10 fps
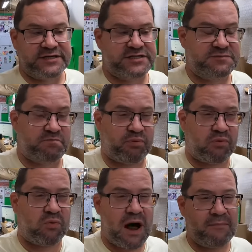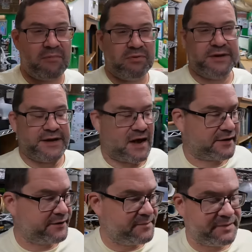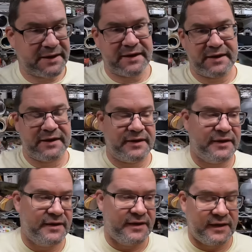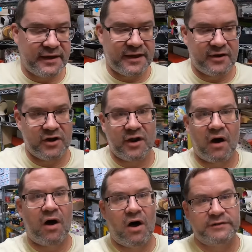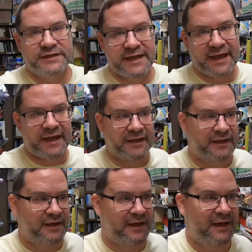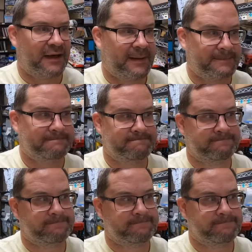She's probably not going to be here at all today. Um,